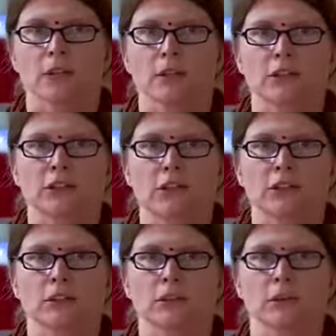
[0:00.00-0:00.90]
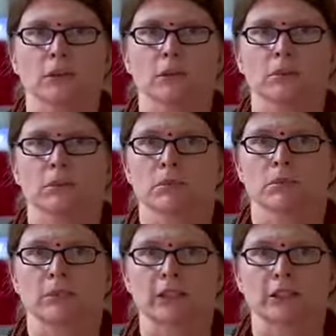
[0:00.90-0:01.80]
They were trying to
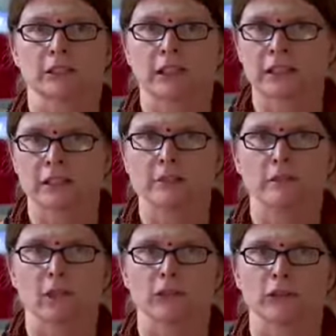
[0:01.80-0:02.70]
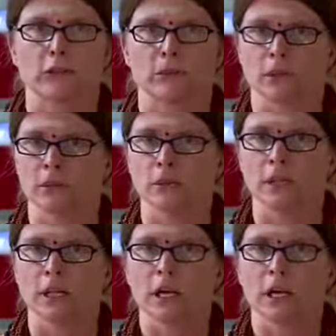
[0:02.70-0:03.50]
basically hit him off of the road.